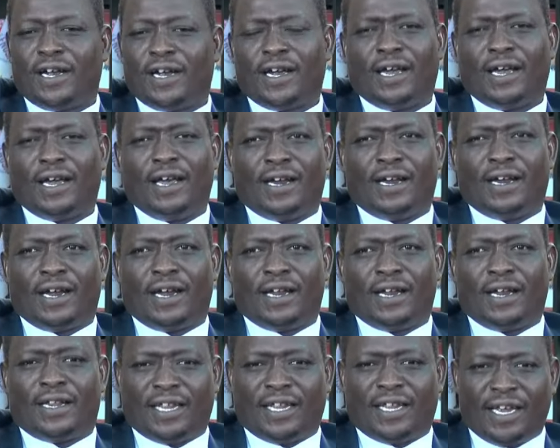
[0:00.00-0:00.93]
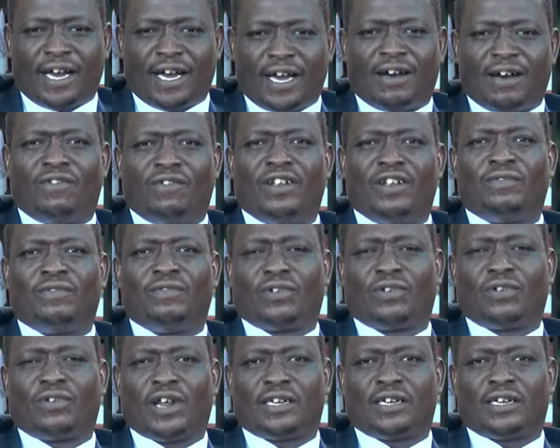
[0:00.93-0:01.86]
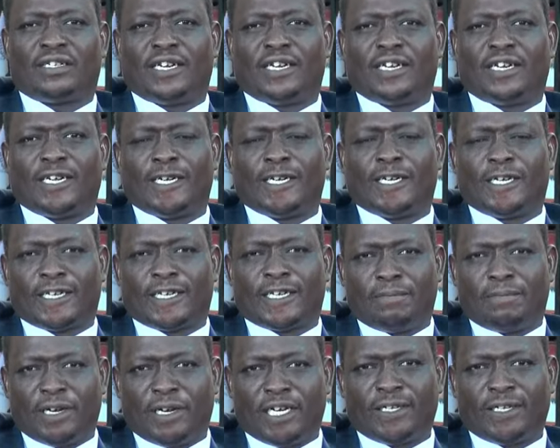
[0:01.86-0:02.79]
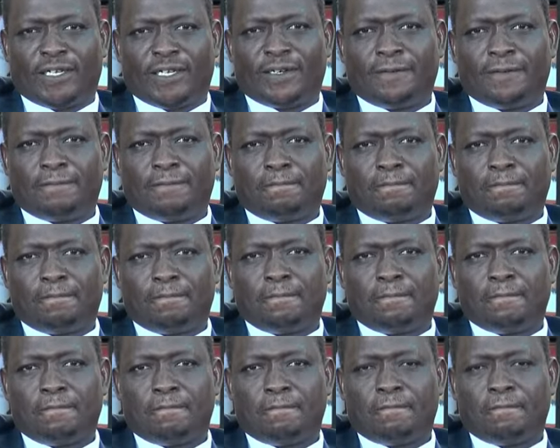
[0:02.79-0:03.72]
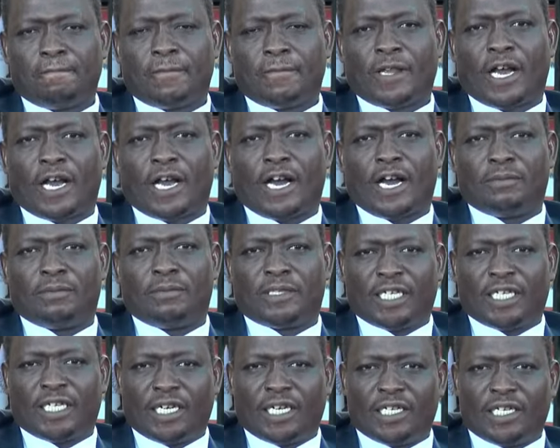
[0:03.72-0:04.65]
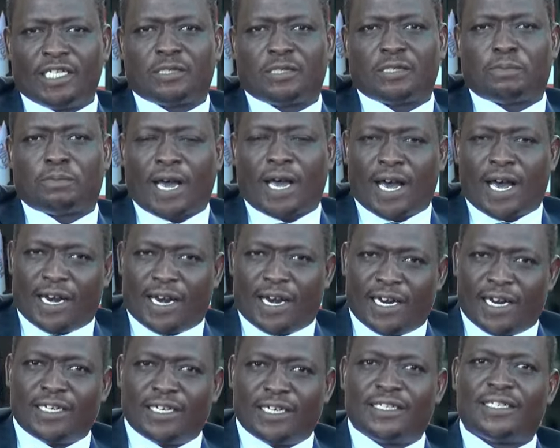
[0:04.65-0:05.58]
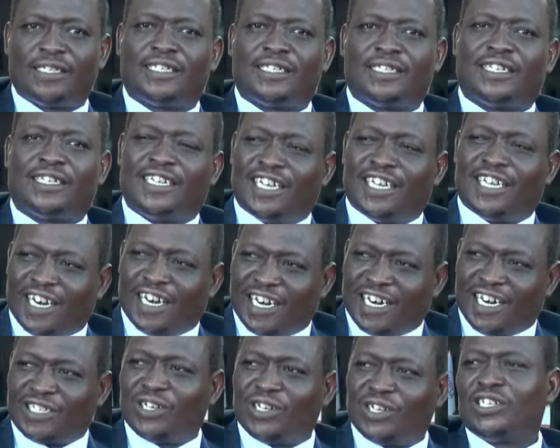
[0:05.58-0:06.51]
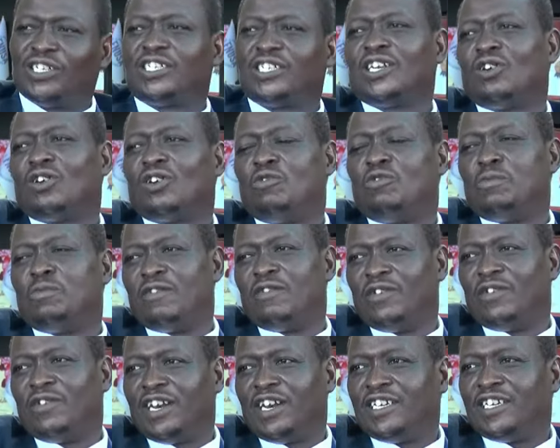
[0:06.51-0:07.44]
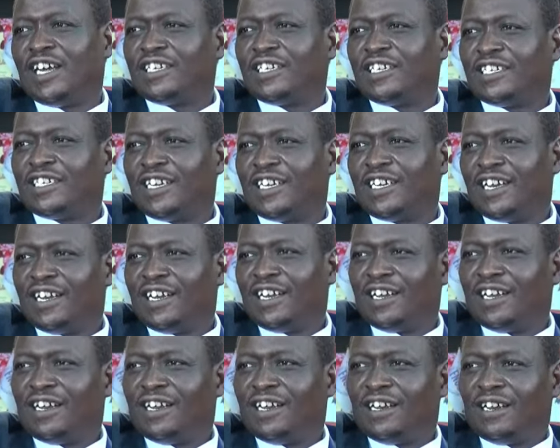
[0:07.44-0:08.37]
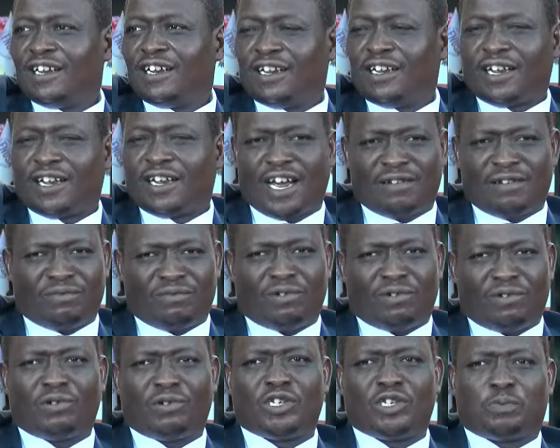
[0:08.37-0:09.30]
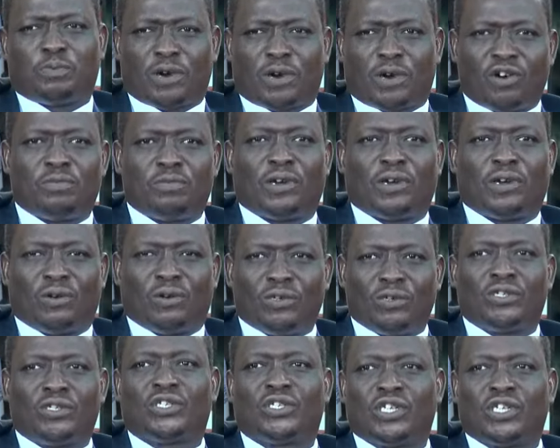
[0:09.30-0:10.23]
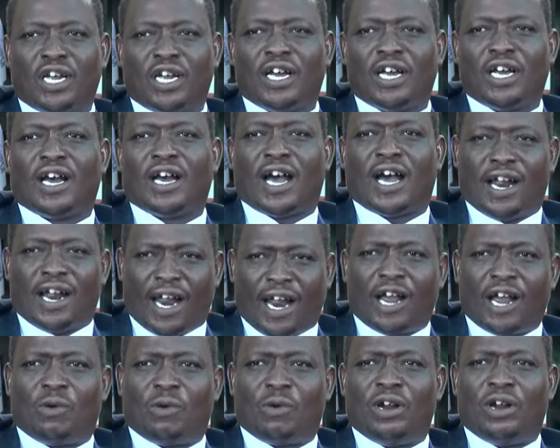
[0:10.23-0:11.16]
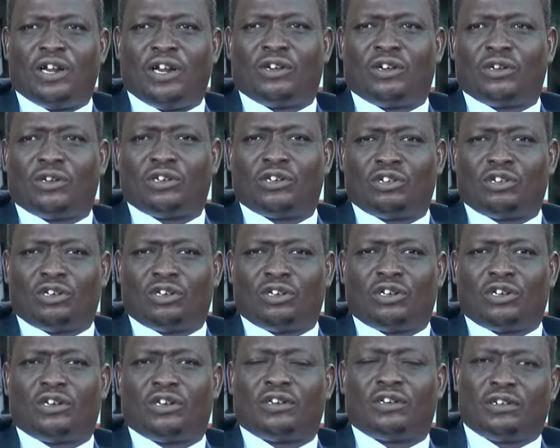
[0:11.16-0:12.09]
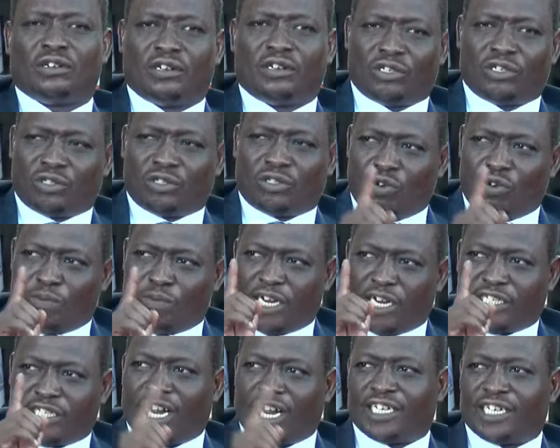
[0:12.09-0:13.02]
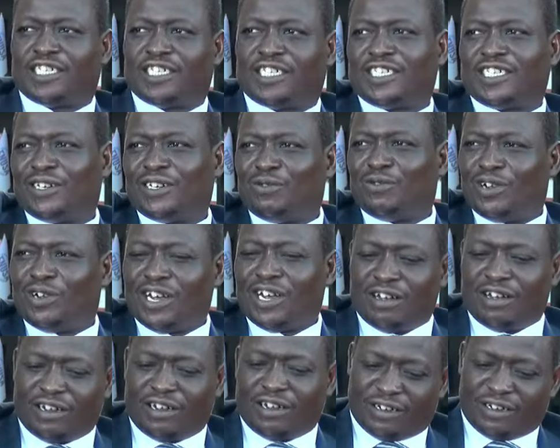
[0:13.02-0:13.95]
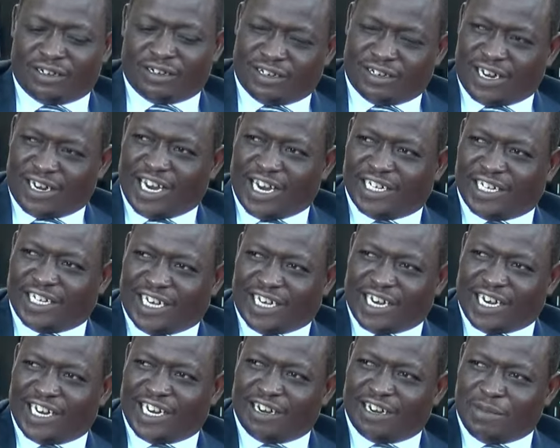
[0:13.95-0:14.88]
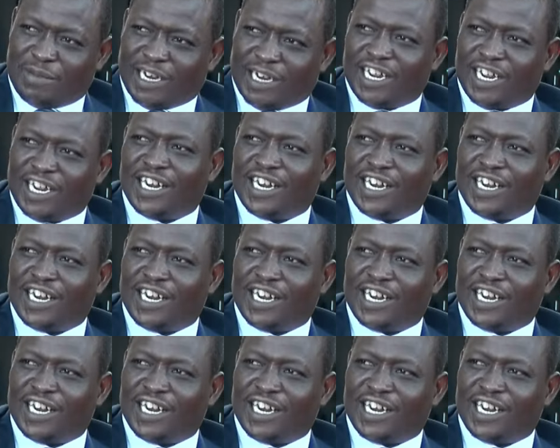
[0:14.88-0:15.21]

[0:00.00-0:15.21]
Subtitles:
And I think I've lived to that determination. I'm still inspiring the generations of my villagers. I'm always proud because I like going to my church where I started my journey.